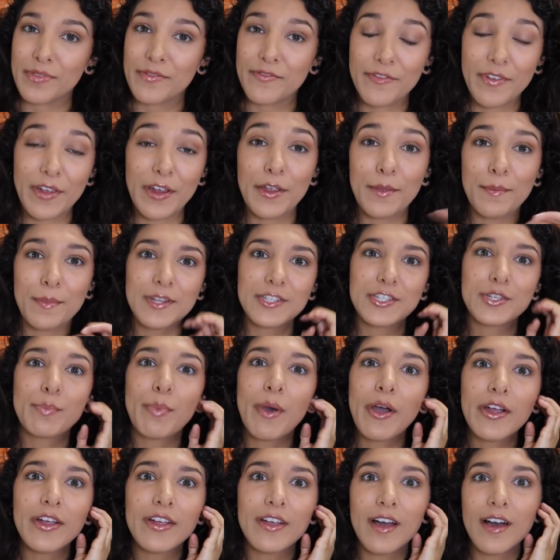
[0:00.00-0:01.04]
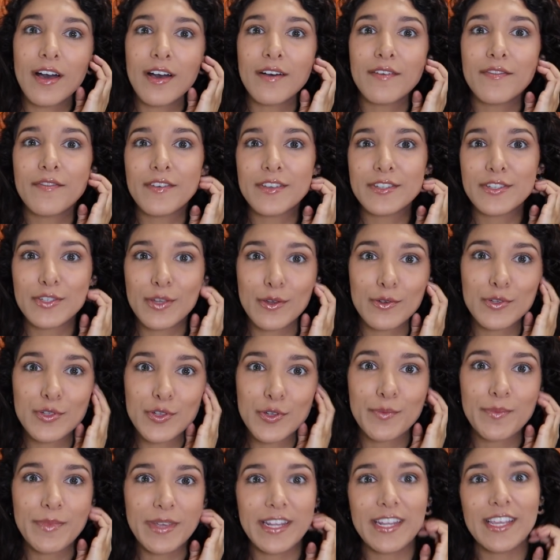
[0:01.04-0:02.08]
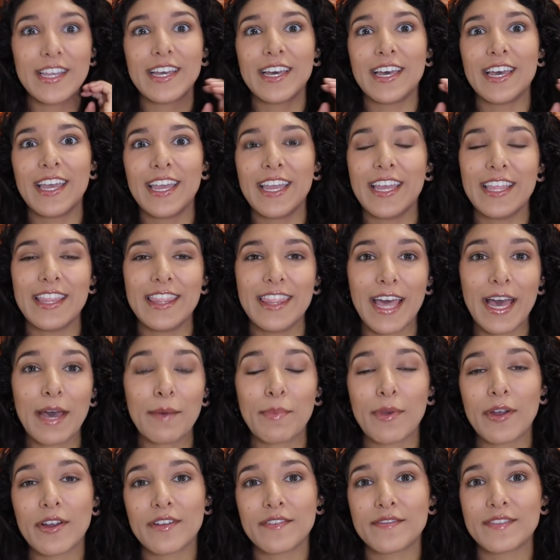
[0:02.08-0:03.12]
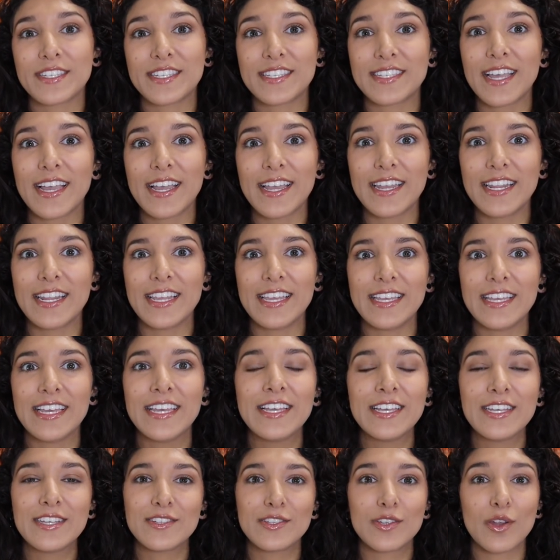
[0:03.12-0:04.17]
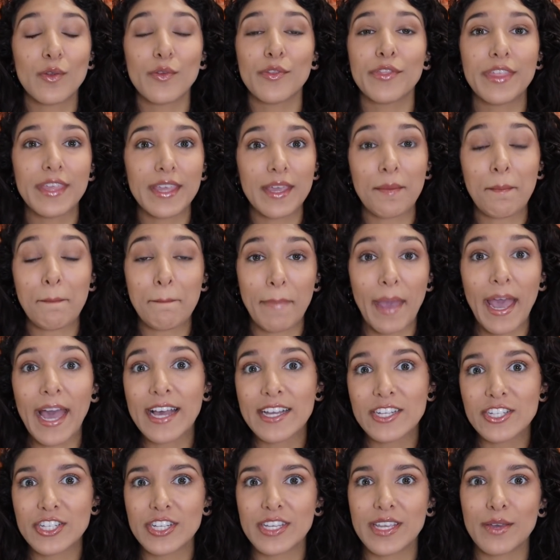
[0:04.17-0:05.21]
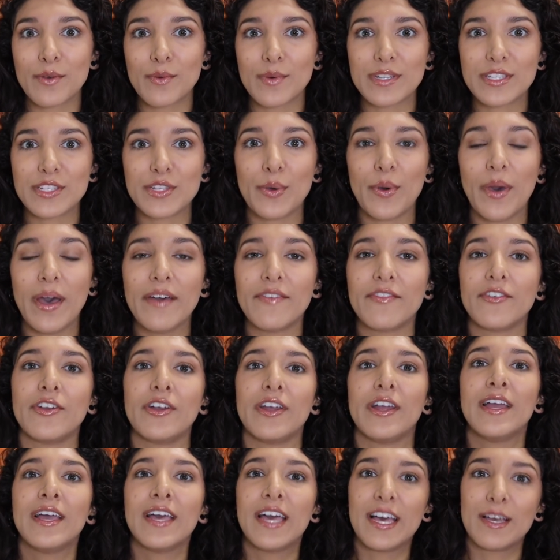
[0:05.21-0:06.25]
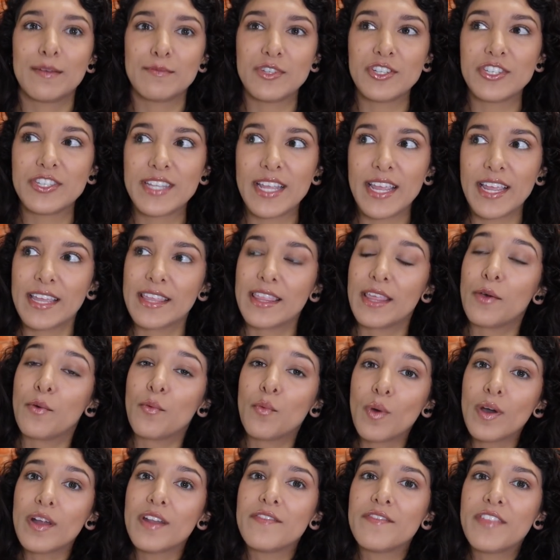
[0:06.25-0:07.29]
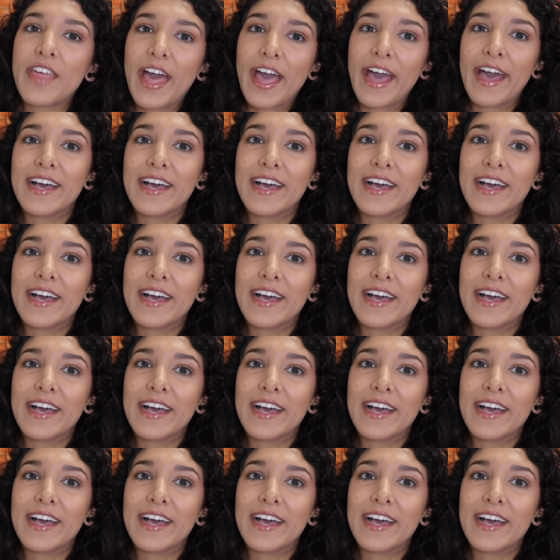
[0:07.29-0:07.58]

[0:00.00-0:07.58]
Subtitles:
very much a part of social media and that part of society. So don't think I'm bashing it whatsoever. I'm just saying that one of the